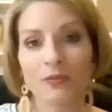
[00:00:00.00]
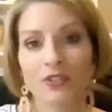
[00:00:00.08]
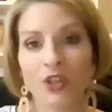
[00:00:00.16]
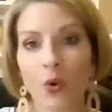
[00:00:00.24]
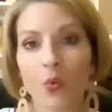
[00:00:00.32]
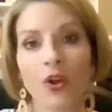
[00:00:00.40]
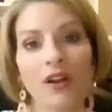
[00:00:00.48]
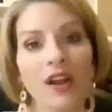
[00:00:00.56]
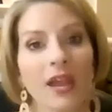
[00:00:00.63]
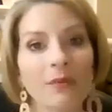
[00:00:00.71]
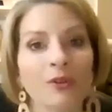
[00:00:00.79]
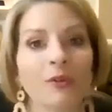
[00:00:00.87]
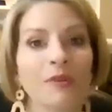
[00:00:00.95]
So we're
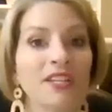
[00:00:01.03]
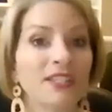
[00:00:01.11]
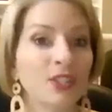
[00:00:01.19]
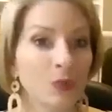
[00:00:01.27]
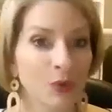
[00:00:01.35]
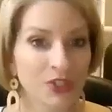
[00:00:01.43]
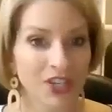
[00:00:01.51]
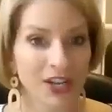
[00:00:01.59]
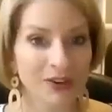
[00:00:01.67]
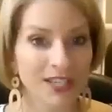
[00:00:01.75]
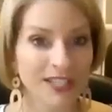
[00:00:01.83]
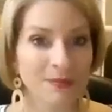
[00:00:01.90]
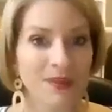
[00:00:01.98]
able to be super
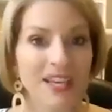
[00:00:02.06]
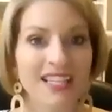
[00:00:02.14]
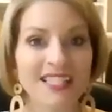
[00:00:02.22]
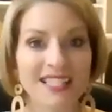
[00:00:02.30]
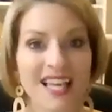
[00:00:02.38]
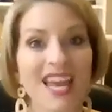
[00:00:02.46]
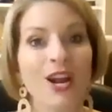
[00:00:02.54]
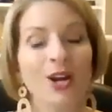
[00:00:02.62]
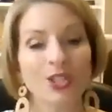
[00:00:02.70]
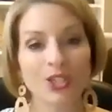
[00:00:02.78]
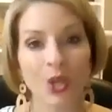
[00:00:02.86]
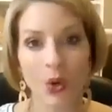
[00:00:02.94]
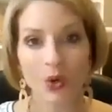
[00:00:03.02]
generous because they
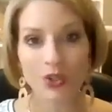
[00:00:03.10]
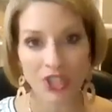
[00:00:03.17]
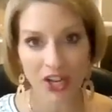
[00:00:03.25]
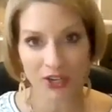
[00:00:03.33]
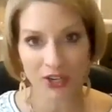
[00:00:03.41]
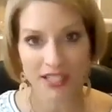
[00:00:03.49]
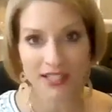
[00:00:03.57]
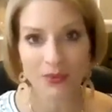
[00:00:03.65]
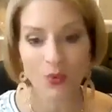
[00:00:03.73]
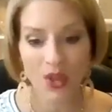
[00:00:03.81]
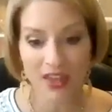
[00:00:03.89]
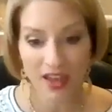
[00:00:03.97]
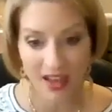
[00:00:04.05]
are so generous
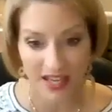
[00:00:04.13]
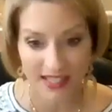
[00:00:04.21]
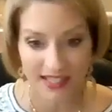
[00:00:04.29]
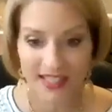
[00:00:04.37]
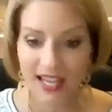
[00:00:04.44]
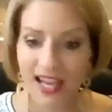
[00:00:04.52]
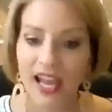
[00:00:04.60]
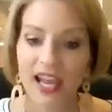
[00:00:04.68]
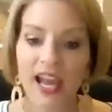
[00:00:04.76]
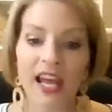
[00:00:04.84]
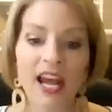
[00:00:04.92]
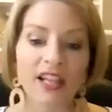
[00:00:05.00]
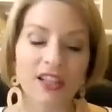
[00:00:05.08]
with us.
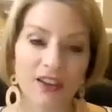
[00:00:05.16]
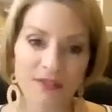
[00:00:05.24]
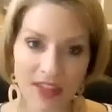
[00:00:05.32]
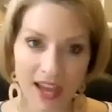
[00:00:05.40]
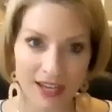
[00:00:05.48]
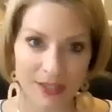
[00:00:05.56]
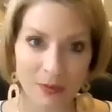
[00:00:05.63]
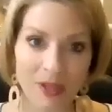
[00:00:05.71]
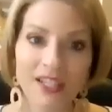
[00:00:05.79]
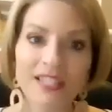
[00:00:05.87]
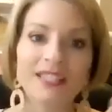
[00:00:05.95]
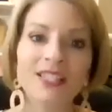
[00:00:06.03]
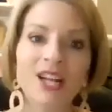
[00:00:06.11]
And I love that.
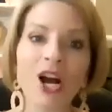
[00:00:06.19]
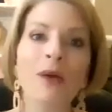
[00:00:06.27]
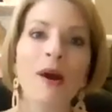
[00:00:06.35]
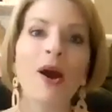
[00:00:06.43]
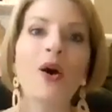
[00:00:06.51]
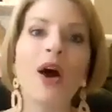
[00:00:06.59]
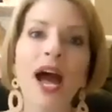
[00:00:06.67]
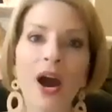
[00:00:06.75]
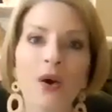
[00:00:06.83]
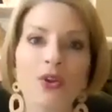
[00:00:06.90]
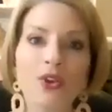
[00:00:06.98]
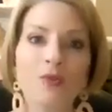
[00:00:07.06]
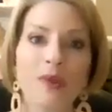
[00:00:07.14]
But let's talk about
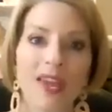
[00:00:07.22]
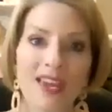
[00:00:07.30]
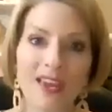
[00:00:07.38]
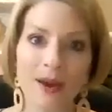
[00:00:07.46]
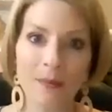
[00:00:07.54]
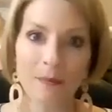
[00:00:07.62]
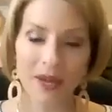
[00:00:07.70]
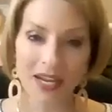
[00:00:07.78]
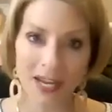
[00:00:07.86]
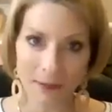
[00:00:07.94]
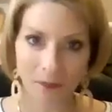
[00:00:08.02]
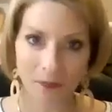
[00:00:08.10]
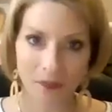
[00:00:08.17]
how you make
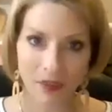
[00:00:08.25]
money,